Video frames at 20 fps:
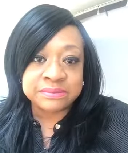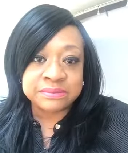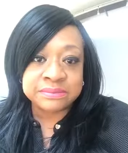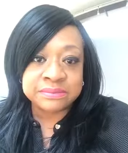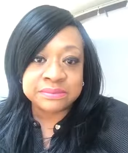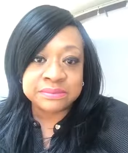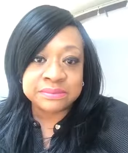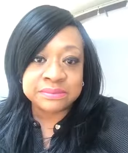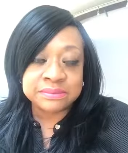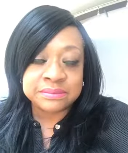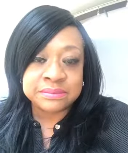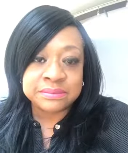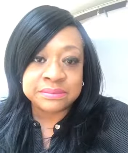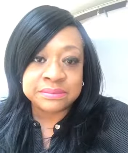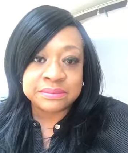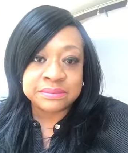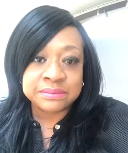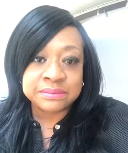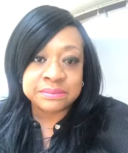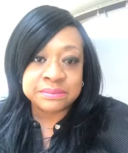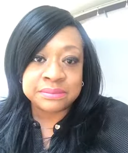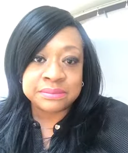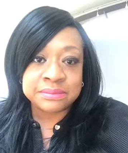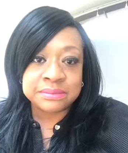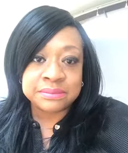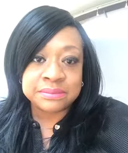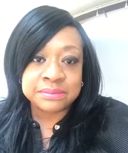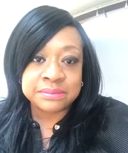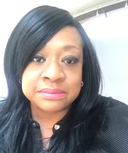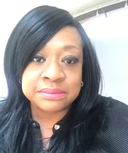
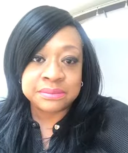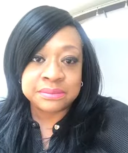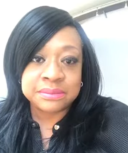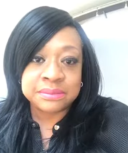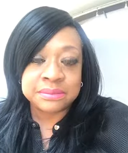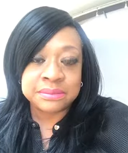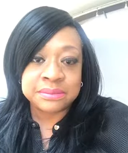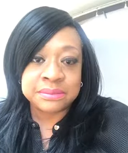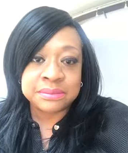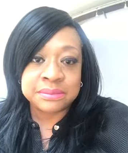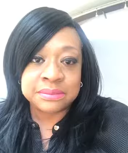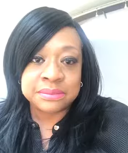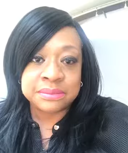No one is speaking in this clip.